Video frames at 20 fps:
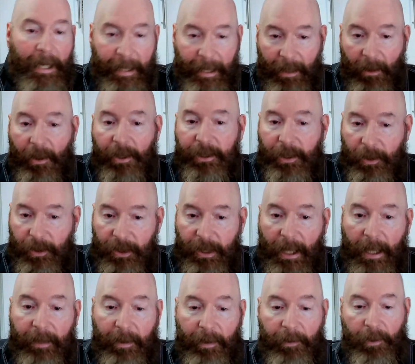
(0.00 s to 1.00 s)
I'm going to also
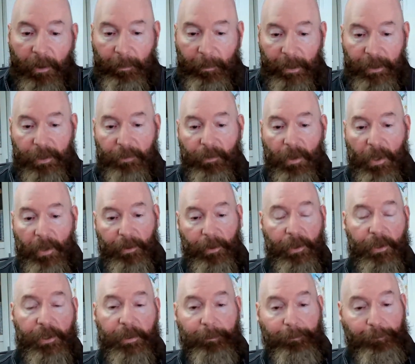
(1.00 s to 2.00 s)
say that there are a bunch of
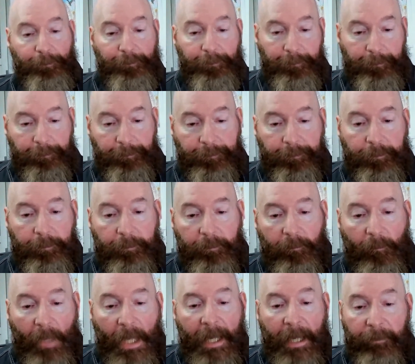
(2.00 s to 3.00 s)
authors,
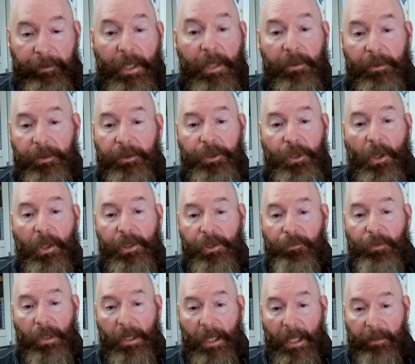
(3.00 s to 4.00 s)
and I've done
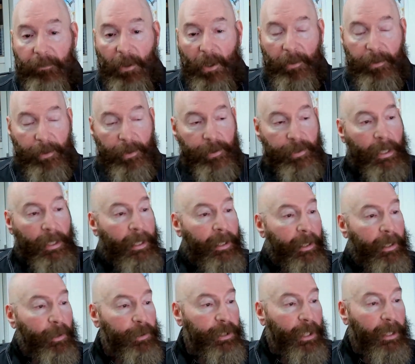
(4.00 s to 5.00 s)
charts for a lot of authors
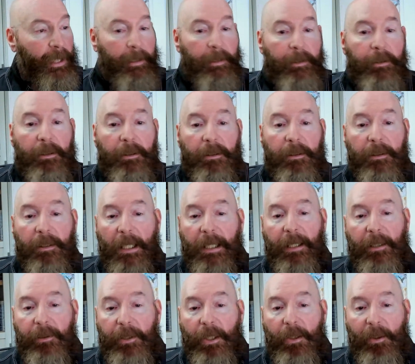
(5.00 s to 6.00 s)
who say, "Oh, I
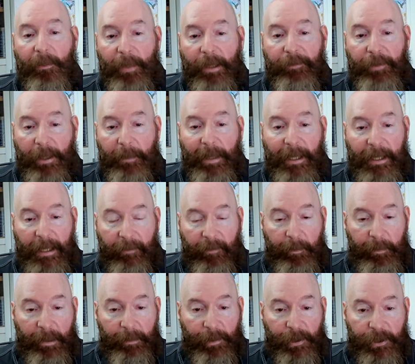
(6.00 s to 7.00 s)
don't know, I'm iffy about
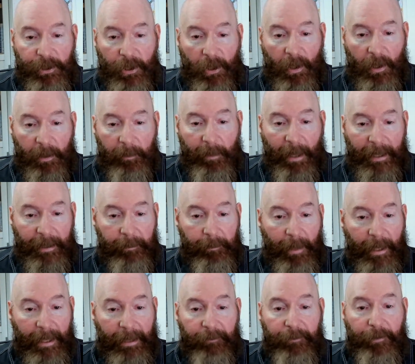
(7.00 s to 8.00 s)
giving people's chart,
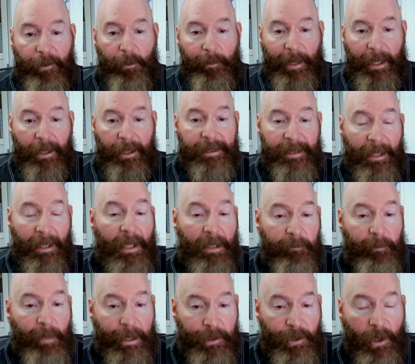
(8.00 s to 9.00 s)
my info, because they'll
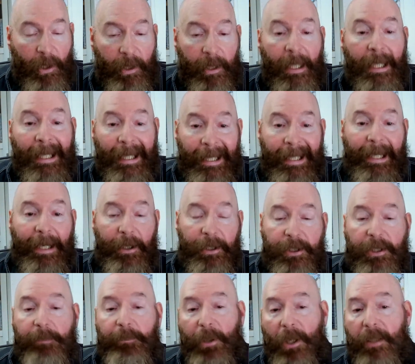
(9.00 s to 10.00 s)
have my chart."
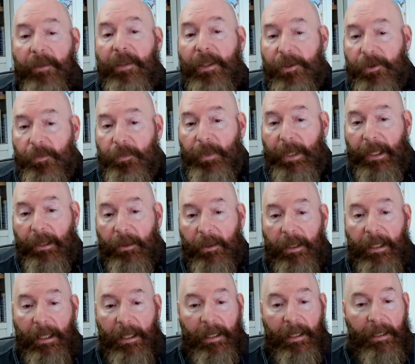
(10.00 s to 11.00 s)
Here's the part that's
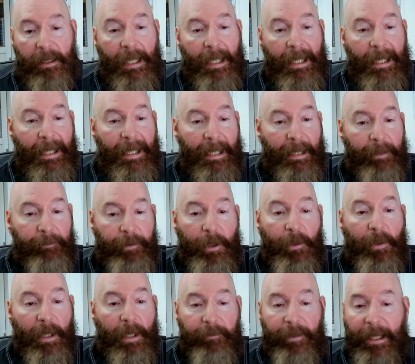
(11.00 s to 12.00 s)
real. If
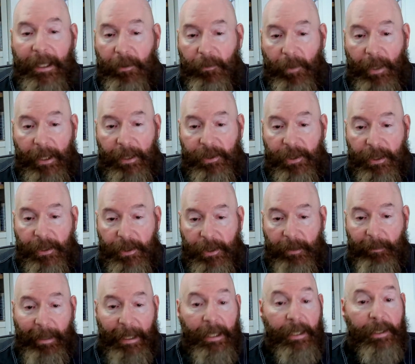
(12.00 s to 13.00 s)
you have any reason
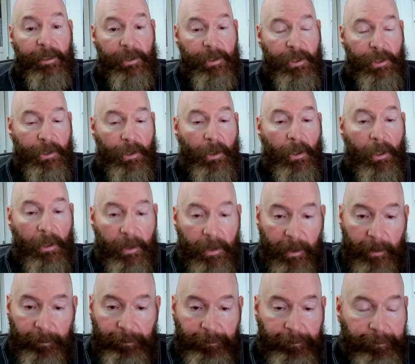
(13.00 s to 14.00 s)
to be
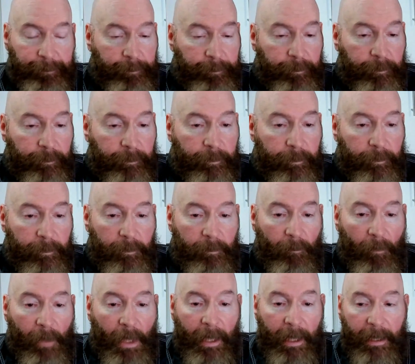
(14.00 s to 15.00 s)
concerned,
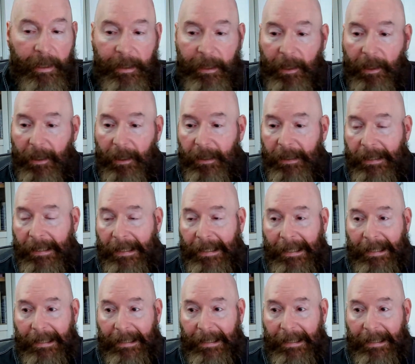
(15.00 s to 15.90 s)
and